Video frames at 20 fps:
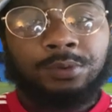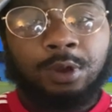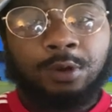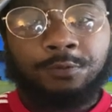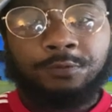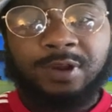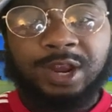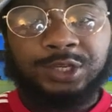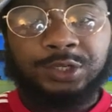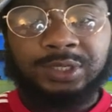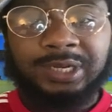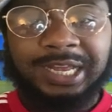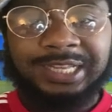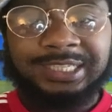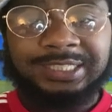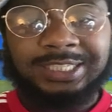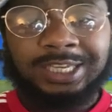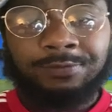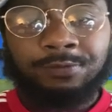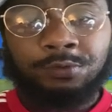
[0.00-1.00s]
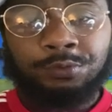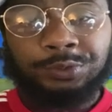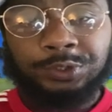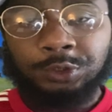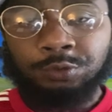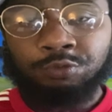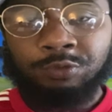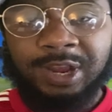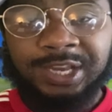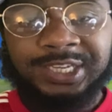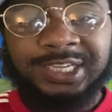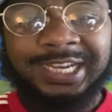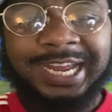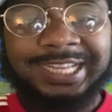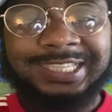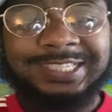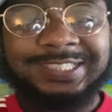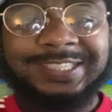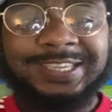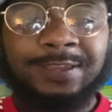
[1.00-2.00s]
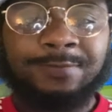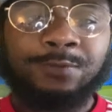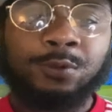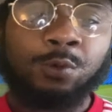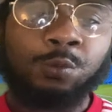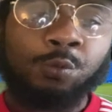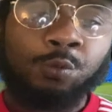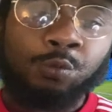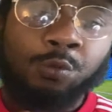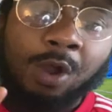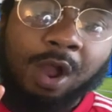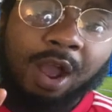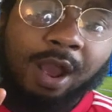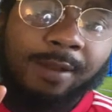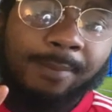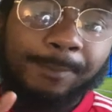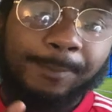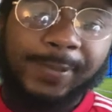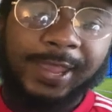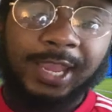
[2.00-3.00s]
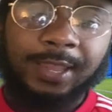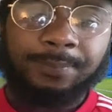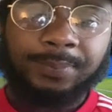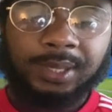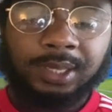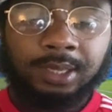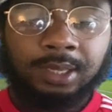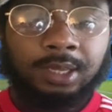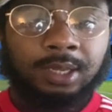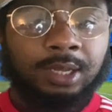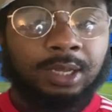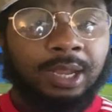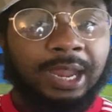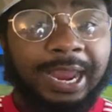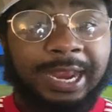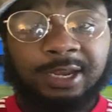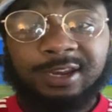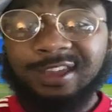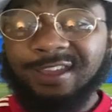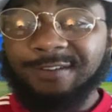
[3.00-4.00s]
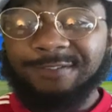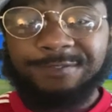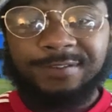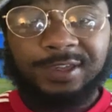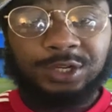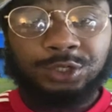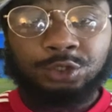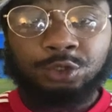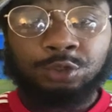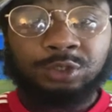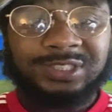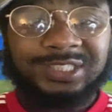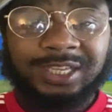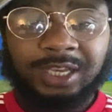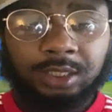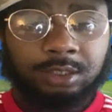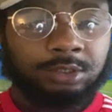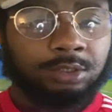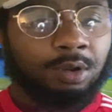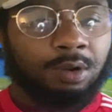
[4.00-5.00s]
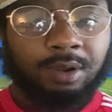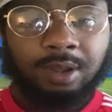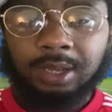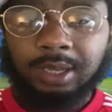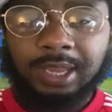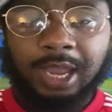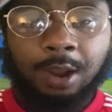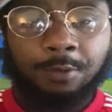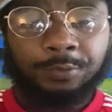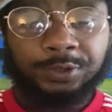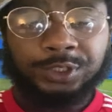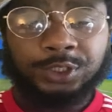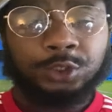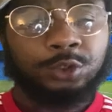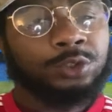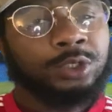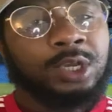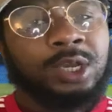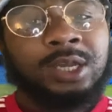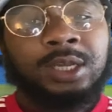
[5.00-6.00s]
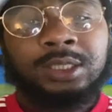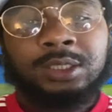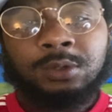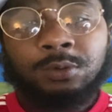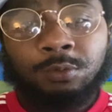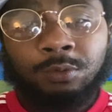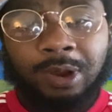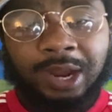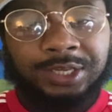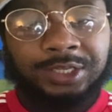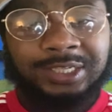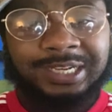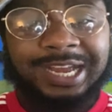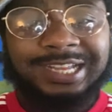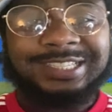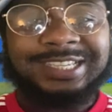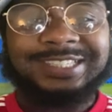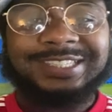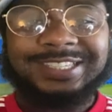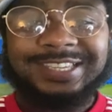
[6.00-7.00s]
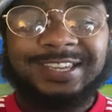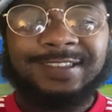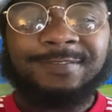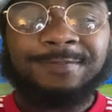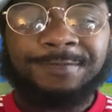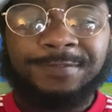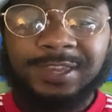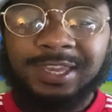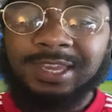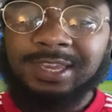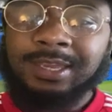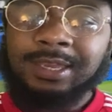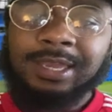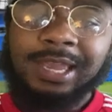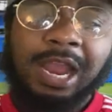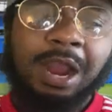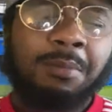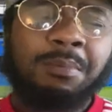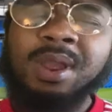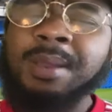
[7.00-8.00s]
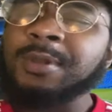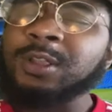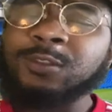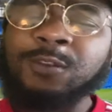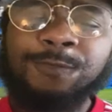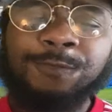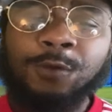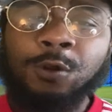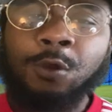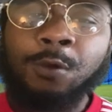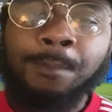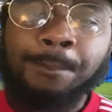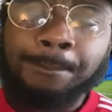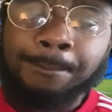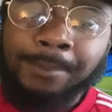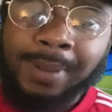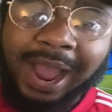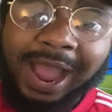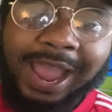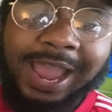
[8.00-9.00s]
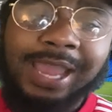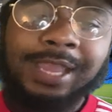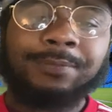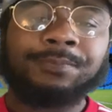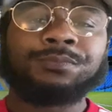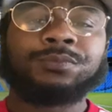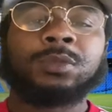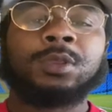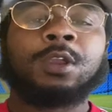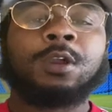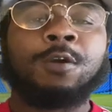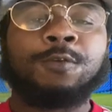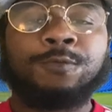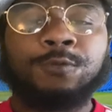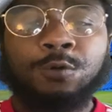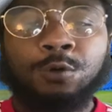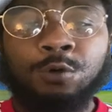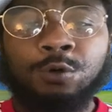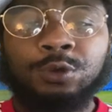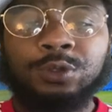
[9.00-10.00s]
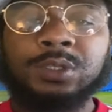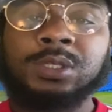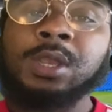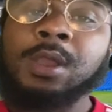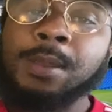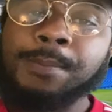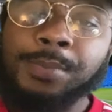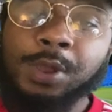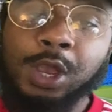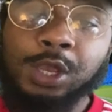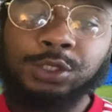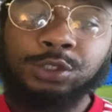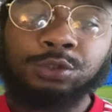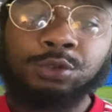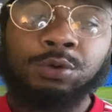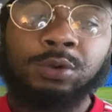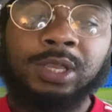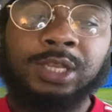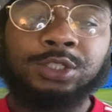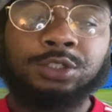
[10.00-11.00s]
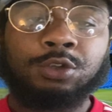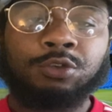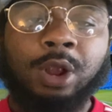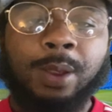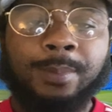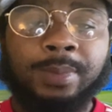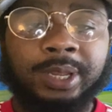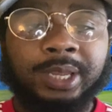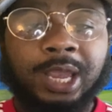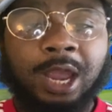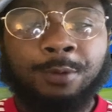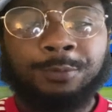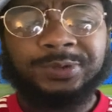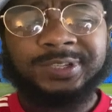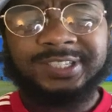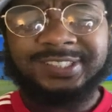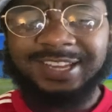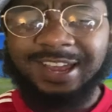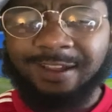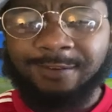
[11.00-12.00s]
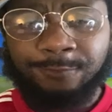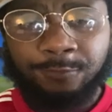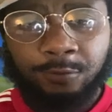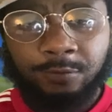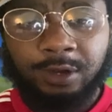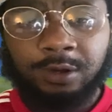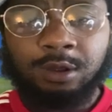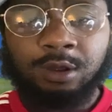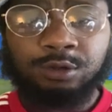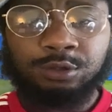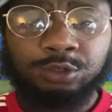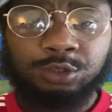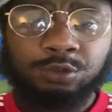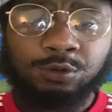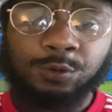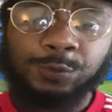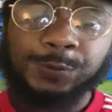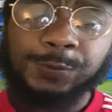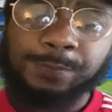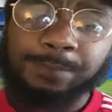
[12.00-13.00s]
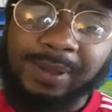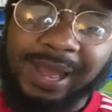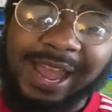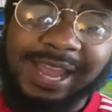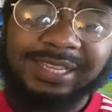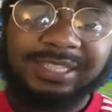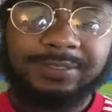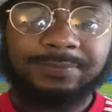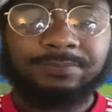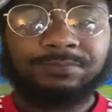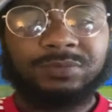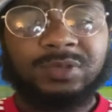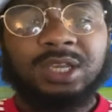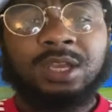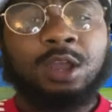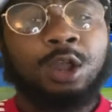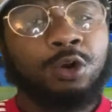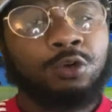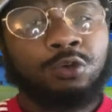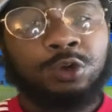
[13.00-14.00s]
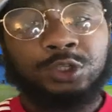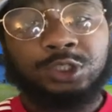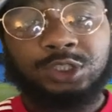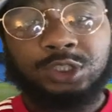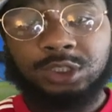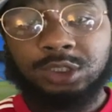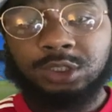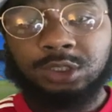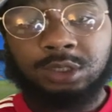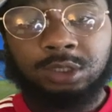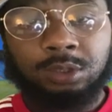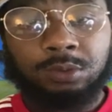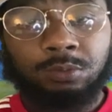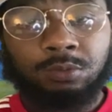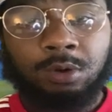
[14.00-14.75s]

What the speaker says: of Red United TV, which is Red United TV 1, baby, and the official TikTok account, which is Red United TV. And remember to follow my, of course, personal Instagram account, which is Ivorian_Spice, across